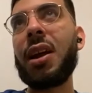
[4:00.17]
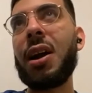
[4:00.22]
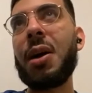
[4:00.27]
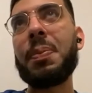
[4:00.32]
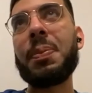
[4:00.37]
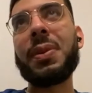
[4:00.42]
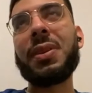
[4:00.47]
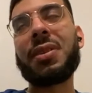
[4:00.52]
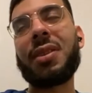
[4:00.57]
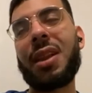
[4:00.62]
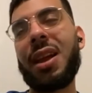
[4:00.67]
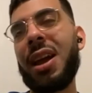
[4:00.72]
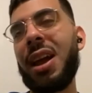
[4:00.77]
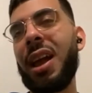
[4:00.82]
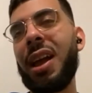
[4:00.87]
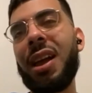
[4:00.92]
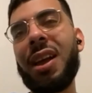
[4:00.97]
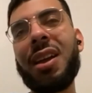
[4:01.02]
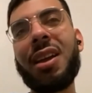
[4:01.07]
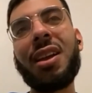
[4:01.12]
up, it's like
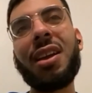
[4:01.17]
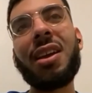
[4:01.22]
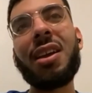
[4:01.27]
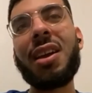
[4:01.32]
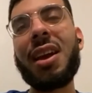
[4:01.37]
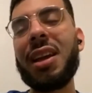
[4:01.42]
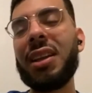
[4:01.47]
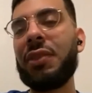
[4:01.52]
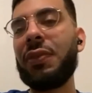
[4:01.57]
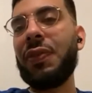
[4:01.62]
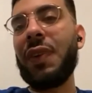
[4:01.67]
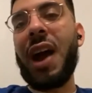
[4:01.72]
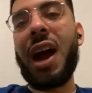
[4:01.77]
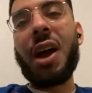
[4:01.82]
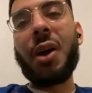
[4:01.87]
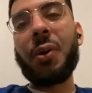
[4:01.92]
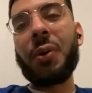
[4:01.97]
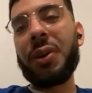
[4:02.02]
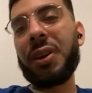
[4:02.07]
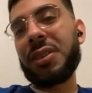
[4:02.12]
it's
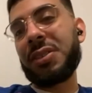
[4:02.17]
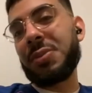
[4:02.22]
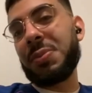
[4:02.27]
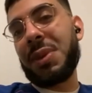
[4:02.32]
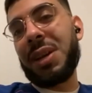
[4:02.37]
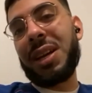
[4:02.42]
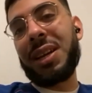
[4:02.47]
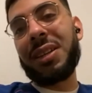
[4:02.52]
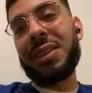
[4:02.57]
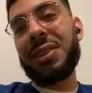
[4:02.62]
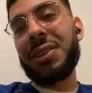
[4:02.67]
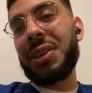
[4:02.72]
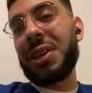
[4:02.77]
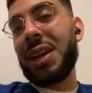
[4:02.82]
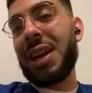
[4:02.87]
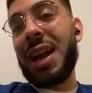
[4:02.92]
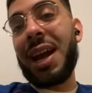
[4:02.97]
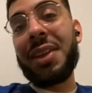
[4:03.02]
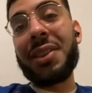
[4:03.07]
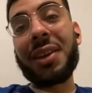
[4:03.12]
fireworks, man. You
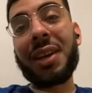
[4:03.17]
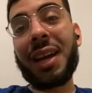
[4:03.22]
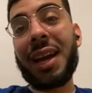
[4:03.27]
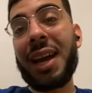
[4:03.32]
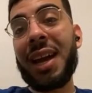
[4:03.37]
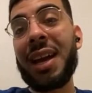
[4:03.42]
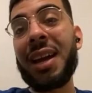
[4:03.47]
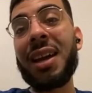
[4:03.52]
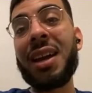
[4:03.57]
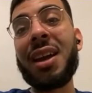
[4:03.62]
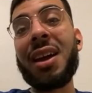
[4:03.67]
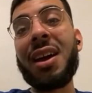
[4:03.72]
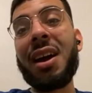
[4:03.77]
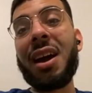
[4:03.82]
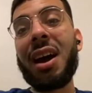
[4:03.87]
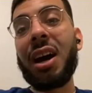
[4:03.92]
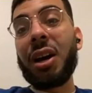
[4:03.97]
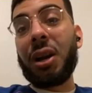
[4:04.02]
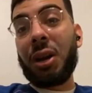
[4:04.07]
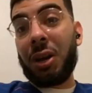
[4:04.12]
could either get
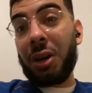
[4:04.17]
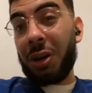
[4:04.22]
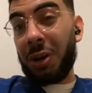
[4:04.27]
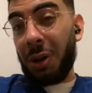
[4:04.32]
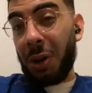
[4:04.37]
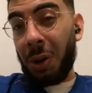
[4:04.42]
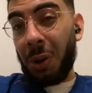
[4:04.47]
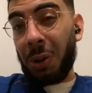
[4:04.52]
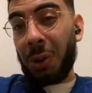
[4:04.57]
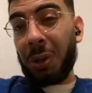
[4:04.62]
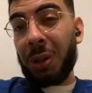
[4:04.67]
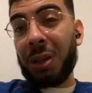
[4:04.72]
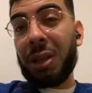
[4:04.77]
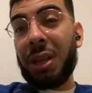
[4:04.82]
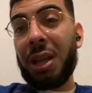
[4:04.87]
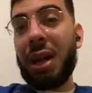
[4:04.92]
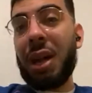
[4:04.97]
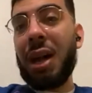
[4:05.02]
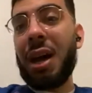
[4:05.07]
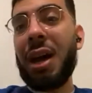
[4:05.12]
a good old
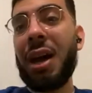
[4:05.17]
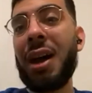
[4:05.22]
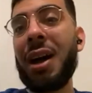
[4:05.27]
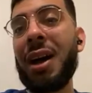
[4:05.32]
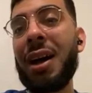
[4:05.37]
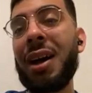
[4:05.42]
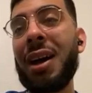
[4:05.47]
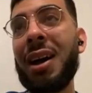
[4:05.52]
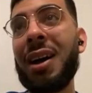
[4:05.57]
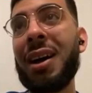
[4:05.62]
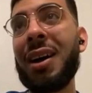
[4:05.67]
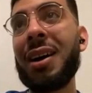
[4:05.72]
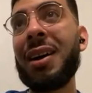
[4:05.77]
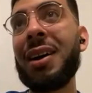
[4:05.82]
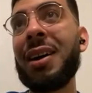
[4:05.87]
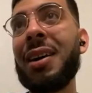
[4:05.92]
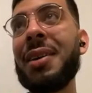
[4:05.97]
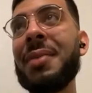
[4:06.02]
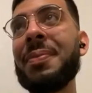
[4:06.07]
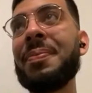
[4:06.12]
how
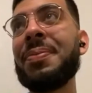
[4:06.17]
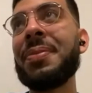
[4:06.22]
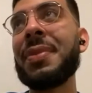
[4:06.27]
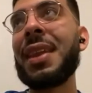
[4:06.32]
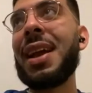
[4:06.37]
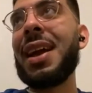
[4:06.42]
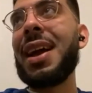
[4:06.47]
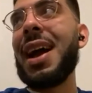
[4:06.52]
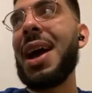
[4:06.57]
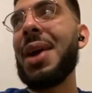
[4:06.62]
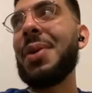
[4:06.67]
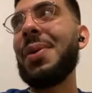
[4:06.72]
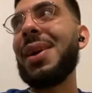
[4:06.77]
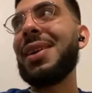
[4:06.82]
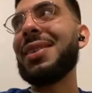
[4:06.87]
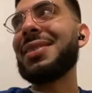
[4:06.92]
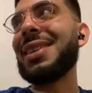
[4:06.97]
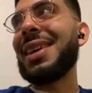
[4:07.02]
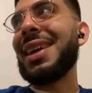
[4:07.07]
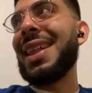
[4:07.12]
do I
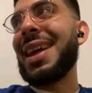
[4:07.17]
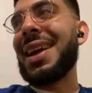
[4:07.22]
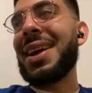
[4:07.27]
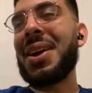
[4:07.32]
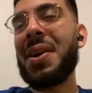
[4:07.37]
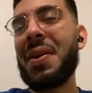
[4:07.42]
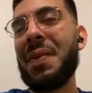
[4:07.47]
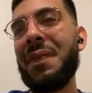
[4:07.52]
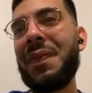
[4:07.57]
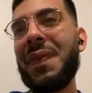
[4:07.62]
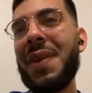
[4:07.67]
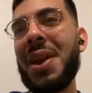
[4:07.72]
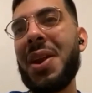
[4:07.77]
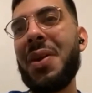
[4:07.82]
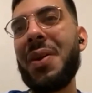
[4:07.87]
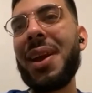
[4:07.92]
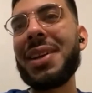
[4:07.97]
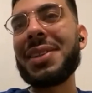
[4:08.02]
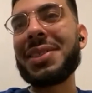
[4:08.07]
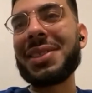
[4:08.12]
say it, like a
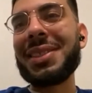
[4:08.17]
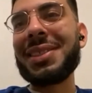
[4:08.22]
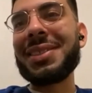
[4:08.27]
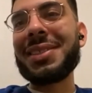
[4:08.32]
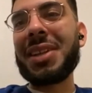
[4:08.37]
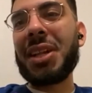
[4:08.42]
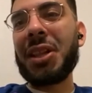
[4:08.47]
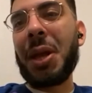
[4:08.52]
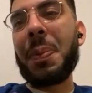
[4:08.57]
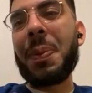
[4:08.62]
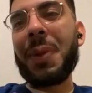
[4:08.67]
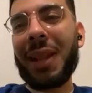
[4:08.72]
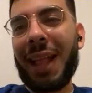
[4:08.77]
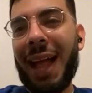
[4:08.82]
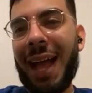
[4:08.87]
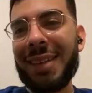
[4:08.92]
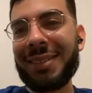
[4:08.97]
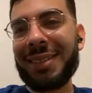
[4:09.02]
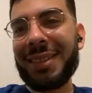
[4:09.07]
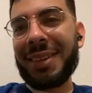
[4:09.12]
Confederations Club
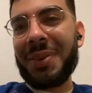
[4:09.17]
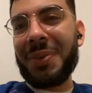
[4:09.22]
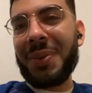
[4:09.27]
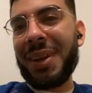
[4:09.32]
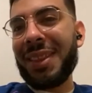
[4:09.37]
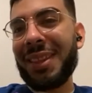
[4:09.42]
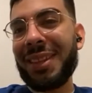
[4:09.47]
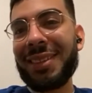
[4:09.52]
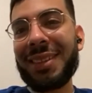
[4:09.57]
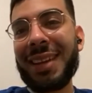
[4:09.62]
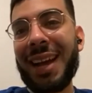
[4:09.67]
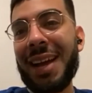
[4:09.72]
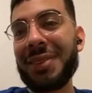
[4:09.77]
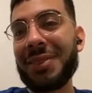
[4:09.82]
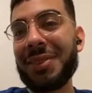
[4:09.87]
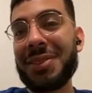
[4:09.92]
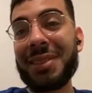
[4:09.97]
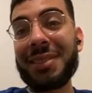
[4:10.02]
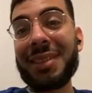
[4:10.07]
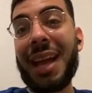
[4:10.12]
classic where these guys
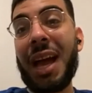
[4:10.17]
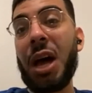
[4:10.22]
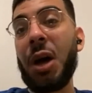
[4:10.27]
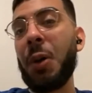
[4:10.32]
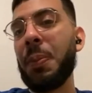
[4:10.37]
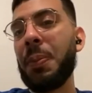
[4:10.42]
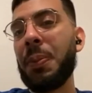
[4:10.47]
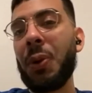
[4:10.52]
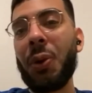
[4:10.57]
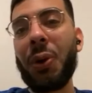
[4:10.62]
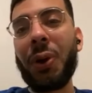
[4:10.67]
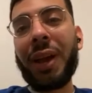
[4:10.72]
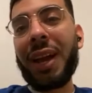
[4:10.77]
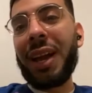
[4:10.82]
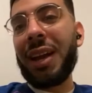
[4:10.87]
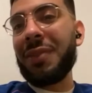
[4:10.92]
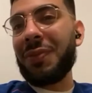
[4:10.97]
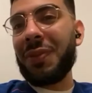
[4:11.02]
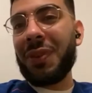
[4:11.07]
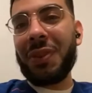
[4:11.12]
are just
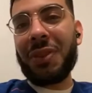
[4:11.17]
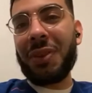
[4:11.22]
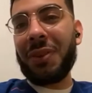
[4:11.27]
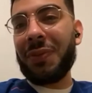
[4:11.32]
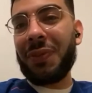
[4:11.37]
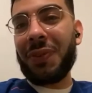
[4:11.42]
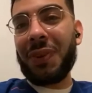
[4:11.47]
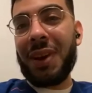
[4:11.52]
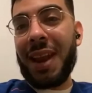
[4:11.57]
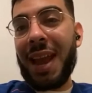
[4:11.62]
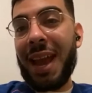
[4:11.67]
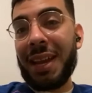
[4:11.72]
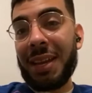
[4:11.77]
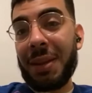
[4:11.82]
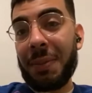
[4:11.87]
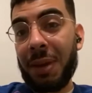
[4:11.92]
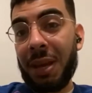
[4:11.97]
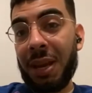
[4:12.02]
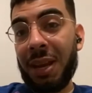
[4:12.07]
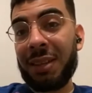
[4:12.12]
elbowing for 90
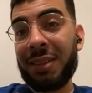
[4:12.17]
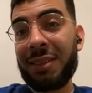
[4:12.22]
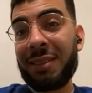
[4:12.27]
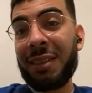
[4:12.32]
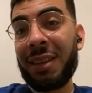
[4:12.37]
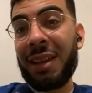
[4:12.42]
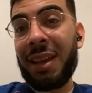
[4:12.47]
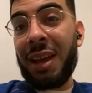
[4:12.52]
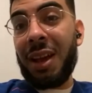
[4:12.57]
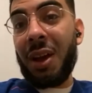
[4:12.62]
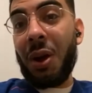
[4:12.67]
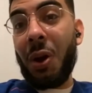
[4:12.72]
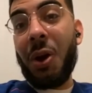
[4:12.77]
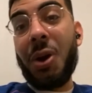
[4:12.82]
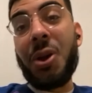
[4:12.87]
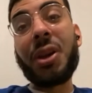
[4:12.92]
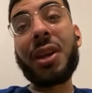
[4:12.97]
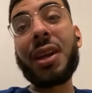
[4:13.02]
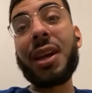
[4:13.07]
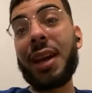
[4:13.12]
minutes, or
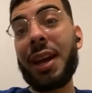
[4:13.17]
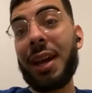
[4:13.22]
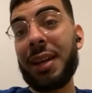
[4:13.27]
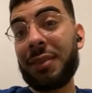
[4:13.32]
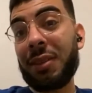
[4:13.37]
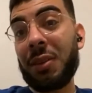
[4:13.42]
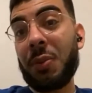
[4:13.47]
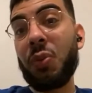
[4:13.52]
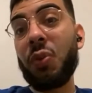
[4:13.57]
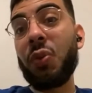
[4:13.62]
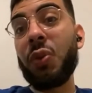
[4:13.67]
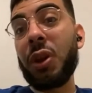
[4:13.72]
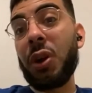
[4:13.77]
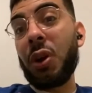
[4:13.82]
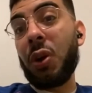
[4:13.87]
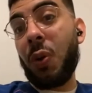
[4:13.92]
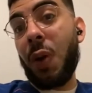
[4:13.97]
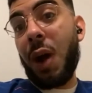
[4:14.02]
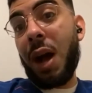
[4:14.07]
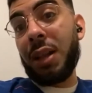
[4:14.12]
you can get some real
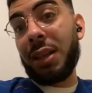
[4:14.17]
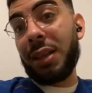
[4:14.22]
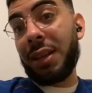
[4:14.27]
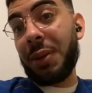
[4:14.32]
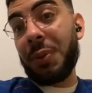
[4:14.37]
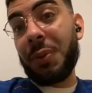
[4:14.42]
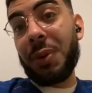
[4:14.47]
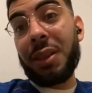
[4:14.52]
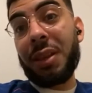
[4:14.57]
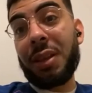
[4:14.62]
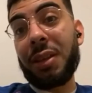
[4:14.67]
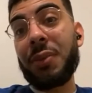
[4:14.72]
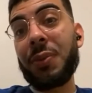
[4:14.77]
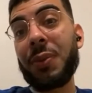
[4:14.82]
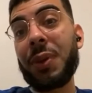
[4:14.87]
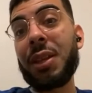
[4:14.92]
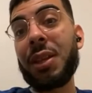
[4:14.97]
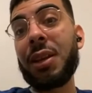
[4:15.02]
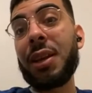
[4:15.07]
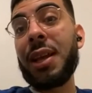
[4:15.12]
quality where
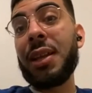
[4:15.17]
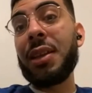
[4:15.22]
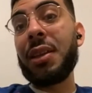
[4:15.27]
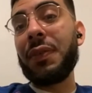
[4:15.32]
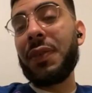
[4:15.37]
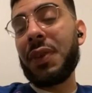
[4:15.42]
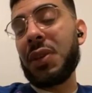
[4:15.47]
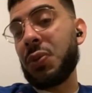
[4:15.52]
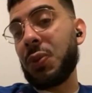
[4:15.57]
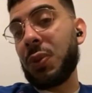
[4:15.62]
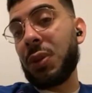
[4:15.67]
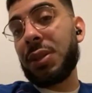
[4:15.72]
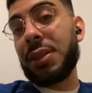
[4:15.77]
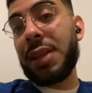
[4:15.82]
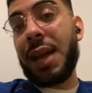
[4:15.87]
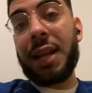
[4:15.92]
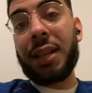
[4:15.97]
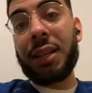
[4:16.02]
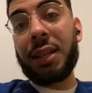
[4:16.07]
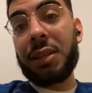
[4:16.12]
the individual
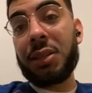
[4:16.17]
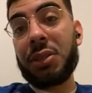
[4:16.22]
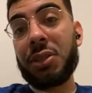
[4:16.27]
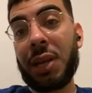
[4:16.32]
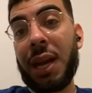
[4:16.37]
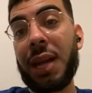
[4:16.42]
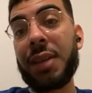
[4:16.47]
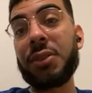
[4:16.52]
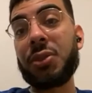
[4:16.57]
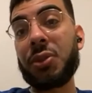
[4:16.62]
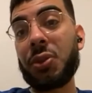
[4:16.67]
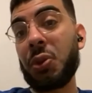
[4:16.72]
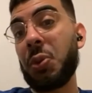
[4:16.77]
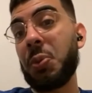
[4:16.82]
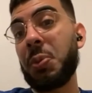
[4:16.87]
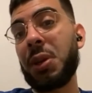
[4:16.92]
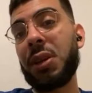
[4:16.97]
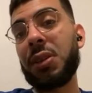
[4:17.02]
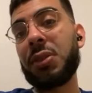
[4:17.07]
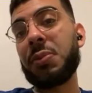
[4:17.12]
talent shines through
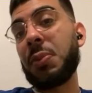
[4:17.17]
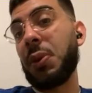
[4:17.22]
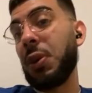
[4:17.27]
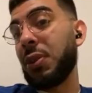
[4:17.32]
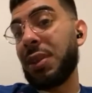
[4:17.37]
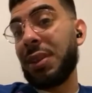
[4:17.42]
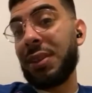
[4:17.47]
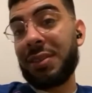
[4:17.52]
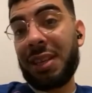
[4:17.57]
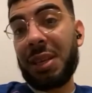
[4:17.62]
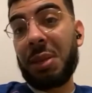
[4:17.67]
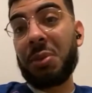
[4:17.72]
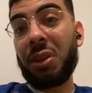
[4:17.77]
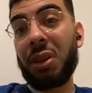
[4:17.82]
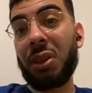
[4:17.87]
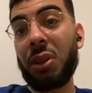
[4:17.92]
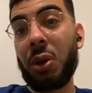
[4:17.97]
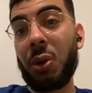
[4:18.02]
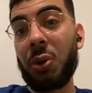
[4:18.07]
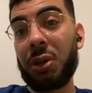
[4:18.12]
because both these teams are
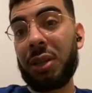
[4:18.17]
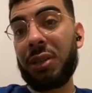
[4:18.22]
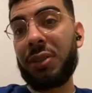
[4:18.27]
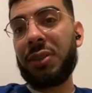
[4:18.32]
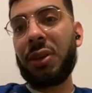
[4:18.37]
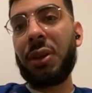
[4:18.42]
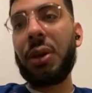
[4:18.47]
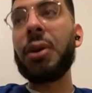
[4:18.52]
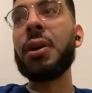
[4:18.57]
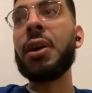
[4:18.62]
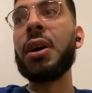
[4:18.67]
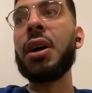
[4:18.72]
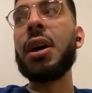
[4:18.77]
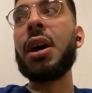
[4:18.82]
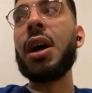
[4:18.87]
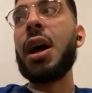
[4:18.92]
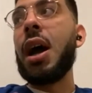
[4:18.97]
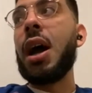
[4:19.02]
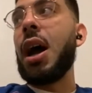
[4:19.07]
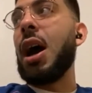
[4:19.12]
loaded. So
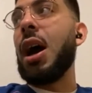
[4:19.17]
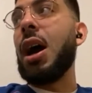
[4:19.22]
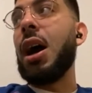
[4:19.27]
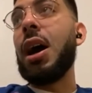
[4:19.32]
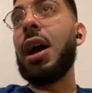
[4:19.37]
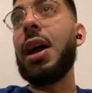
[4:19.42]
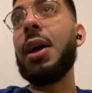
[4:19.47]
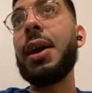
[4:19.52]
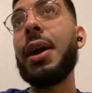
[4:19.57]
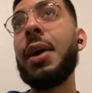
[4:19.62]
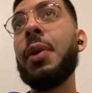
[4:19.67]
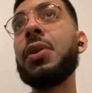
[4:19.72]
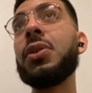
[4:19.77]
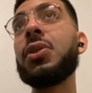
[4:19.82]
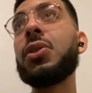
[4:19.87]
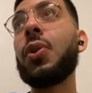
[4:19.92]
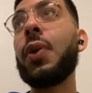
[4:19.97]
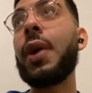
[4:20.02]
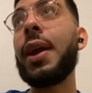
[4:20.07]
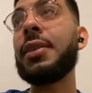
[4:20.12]
it was
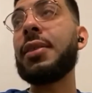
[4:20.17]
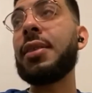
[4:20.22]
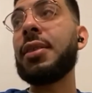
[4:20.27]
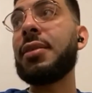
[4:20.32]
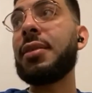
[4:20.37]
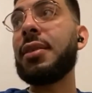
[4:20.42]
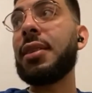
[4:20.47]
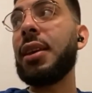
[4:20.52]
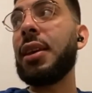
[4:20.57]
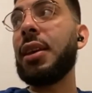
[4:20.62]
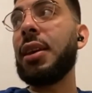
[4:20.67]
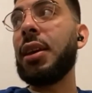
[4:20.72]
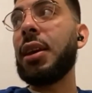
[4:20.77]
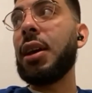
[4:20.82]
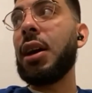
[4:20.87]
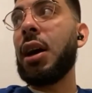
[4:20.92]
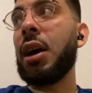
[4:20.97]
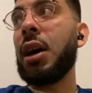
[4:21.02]
great to see.